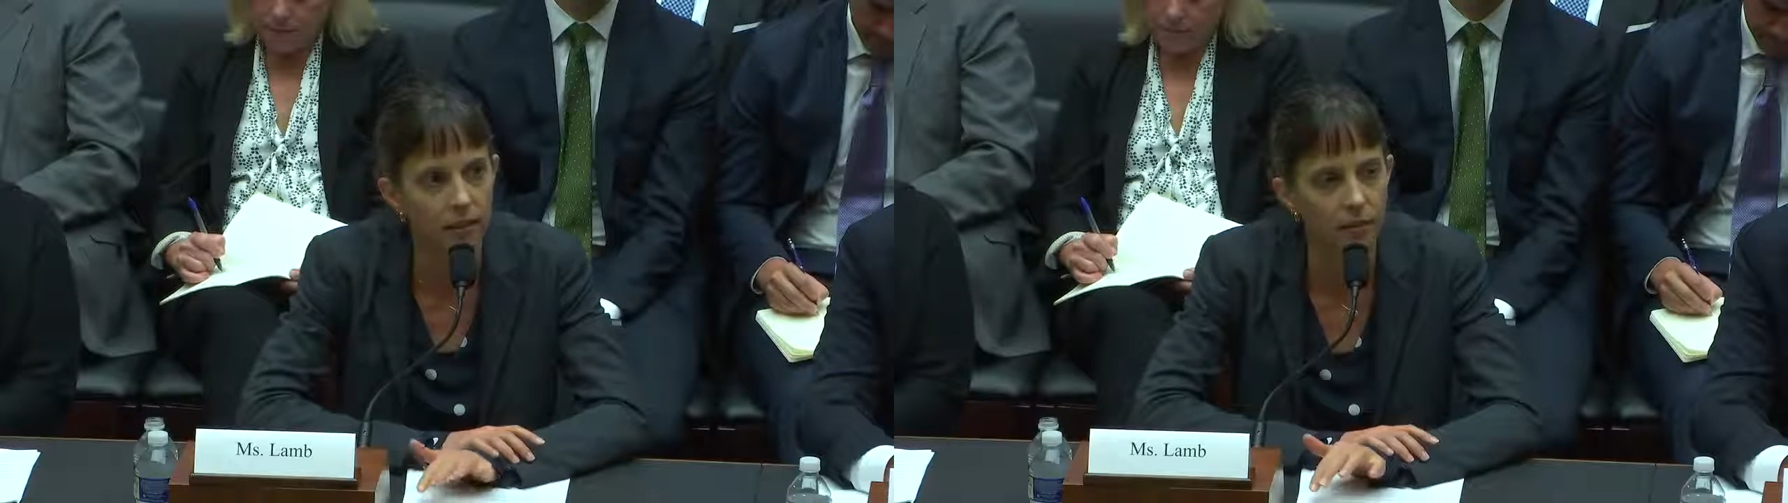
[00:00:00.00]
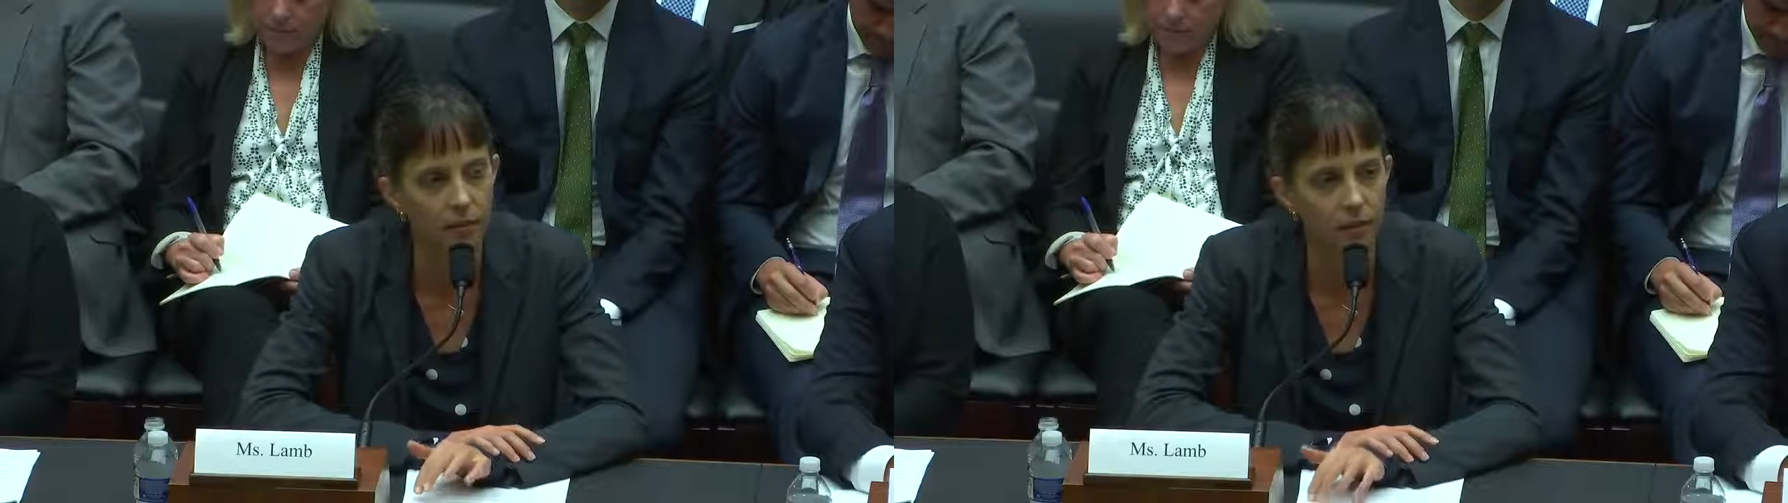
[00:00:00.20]

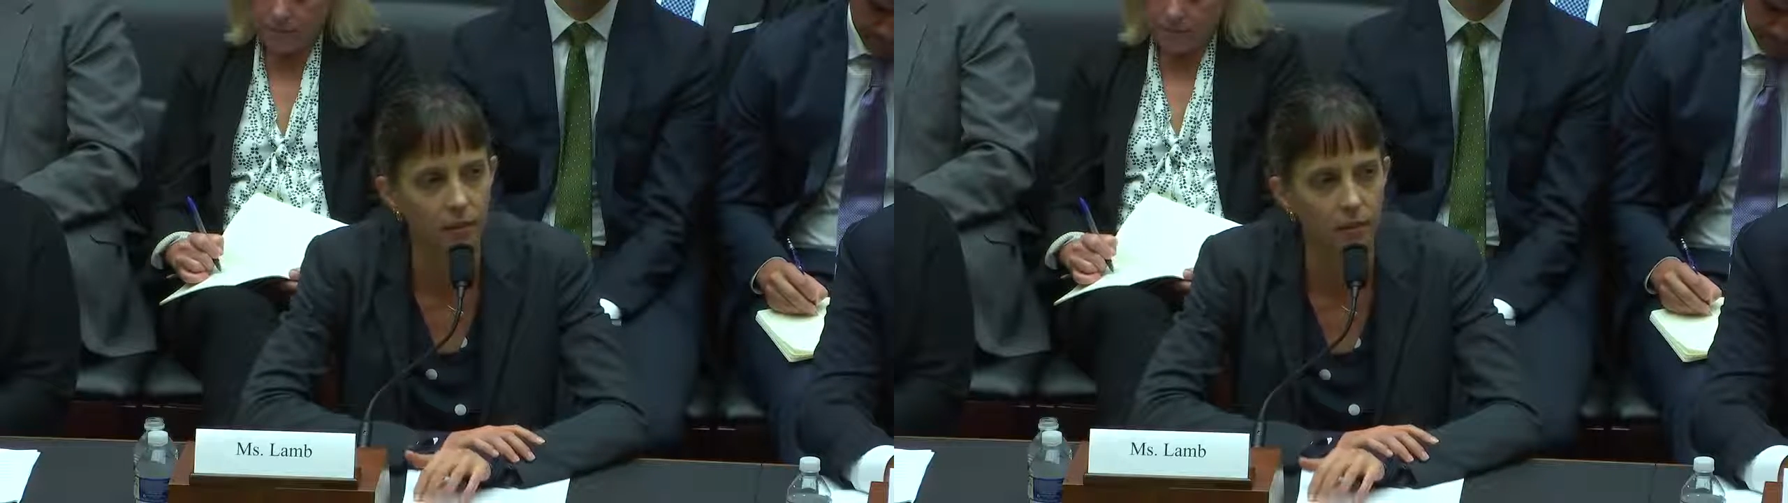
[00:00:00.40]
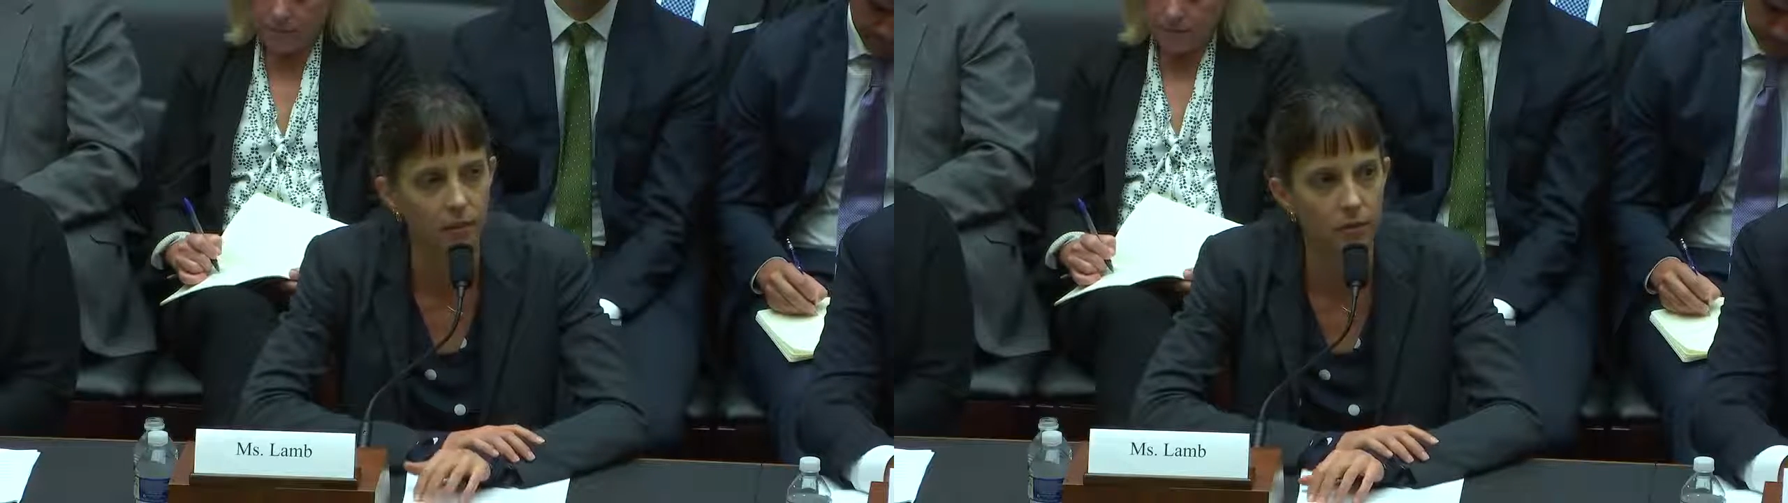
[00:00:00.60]
of
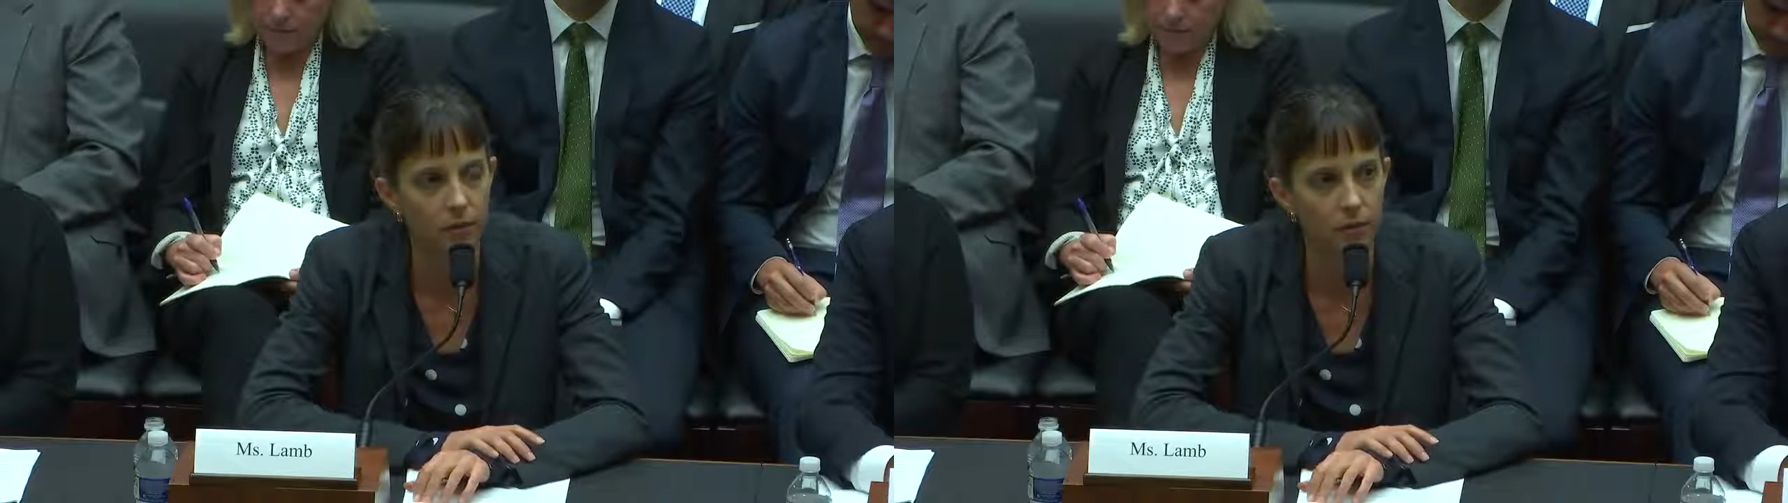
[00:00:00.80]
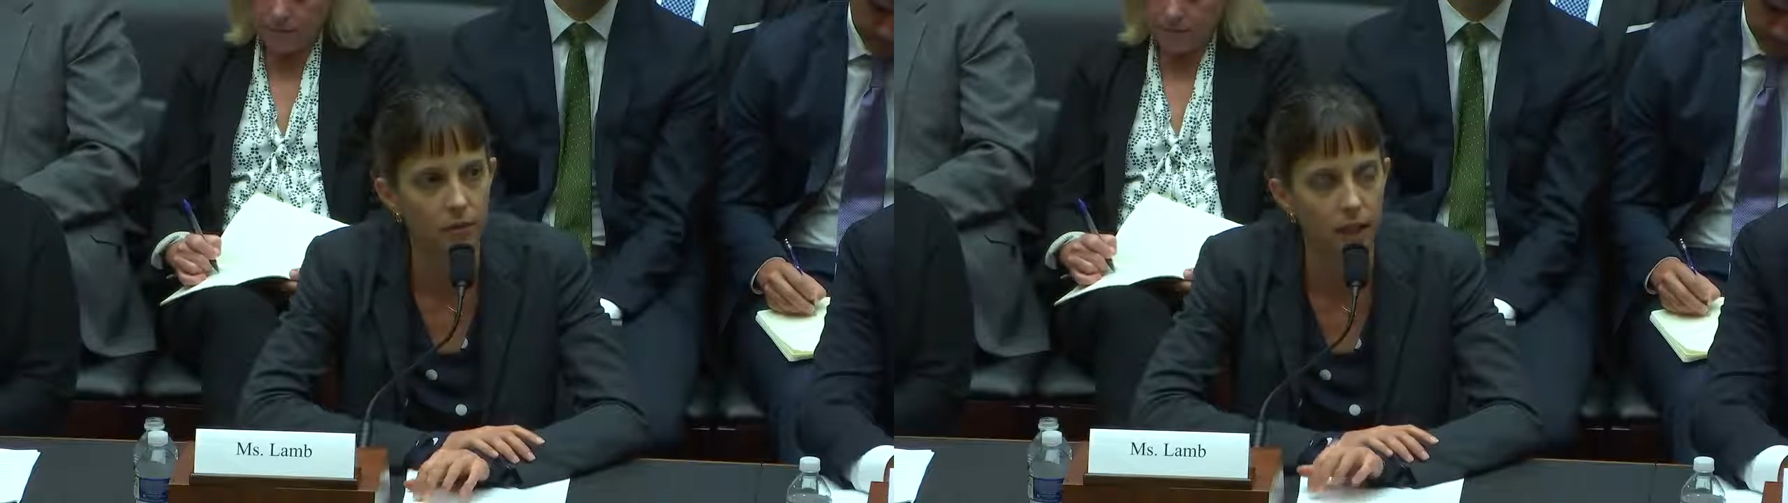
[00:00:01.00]
Things
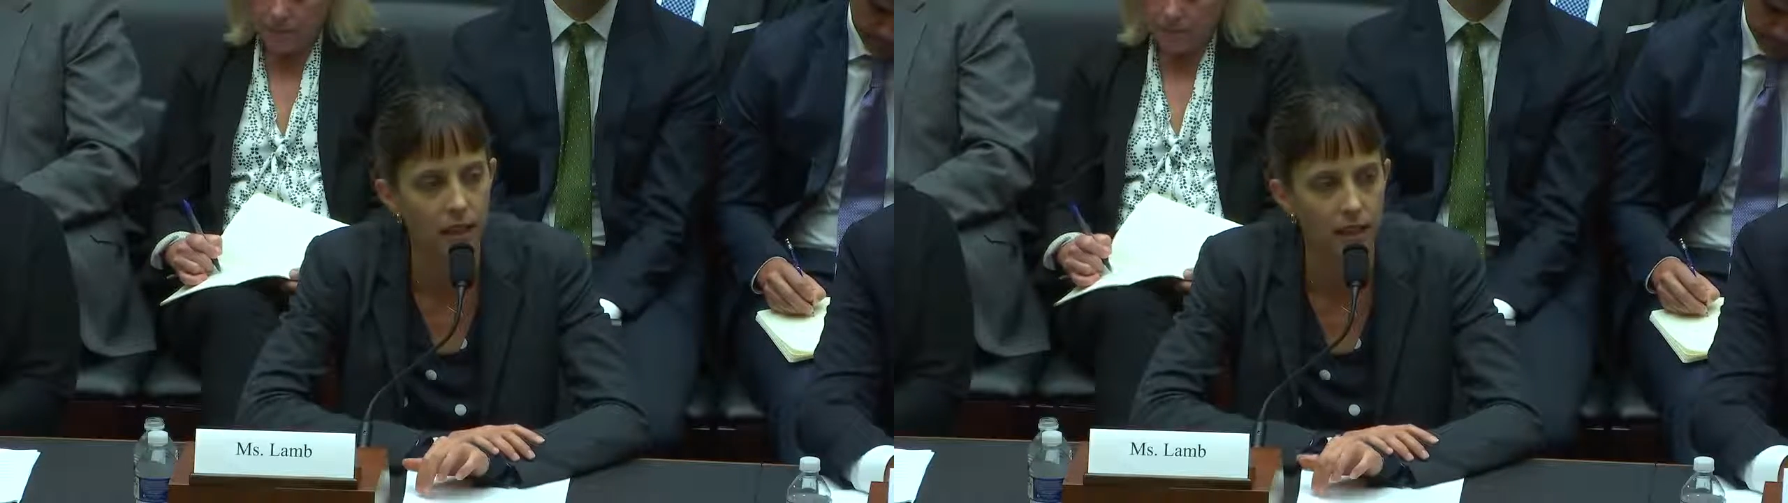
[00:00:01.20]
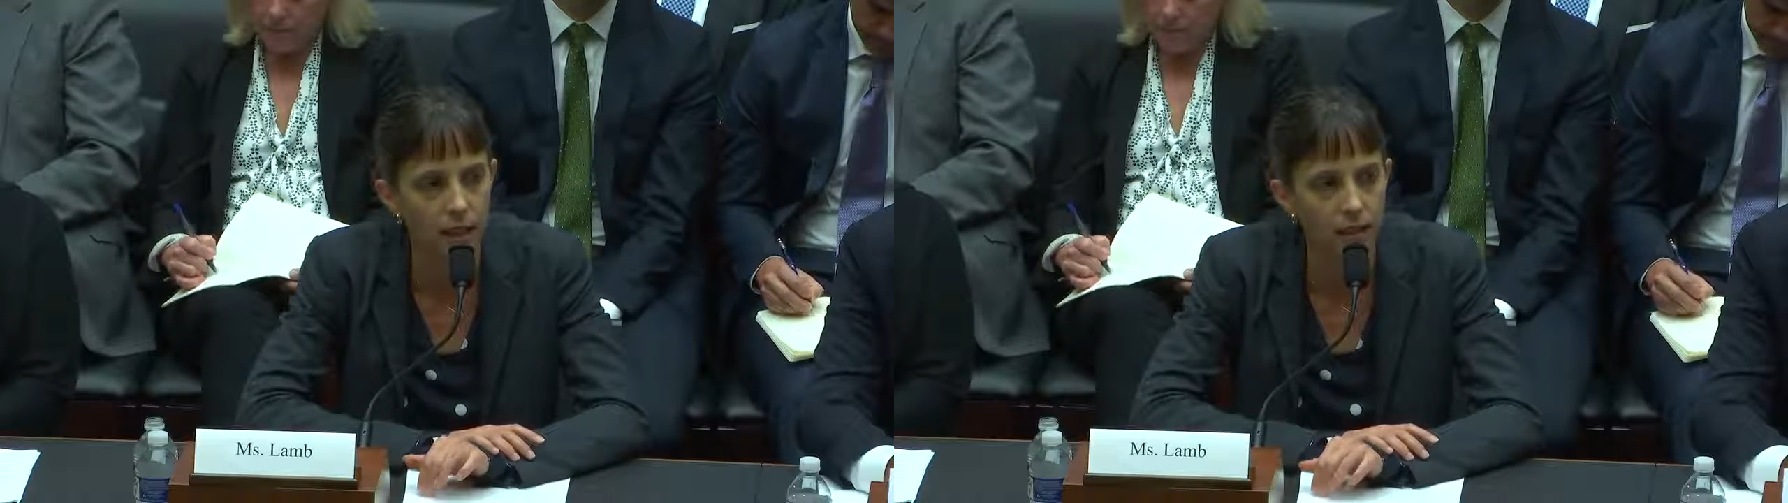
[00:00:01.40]
through
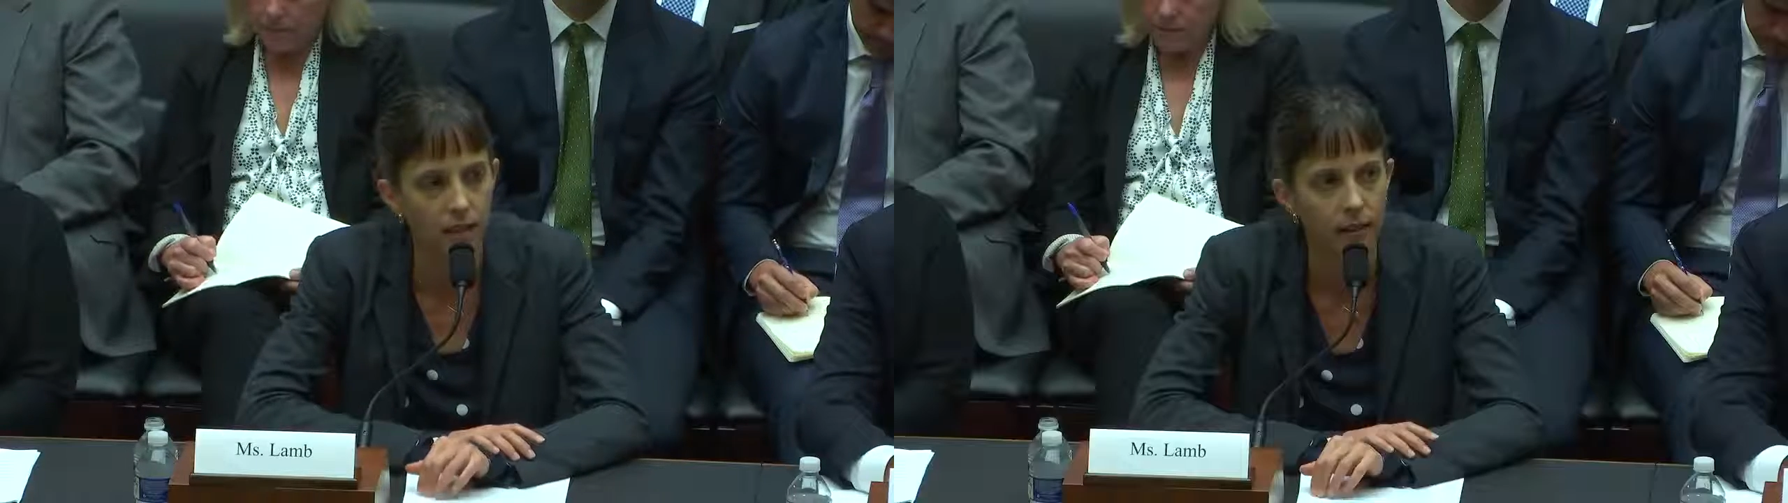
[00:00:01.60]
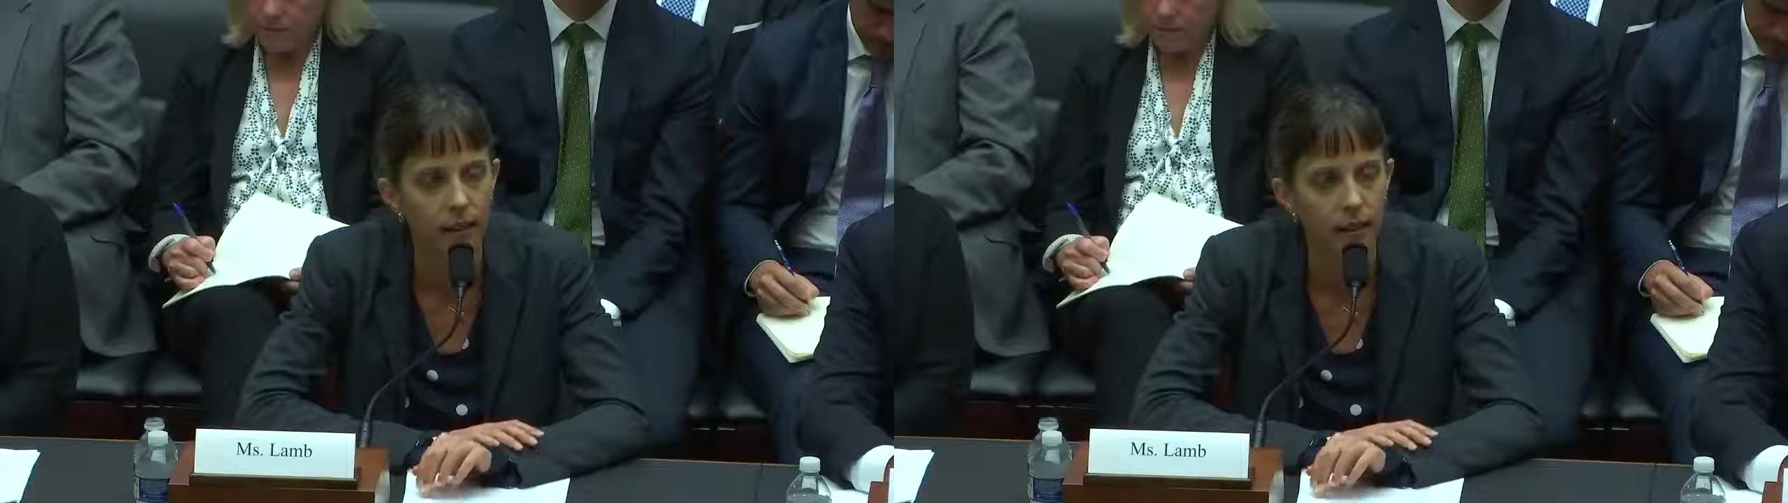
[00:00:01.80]
blockchain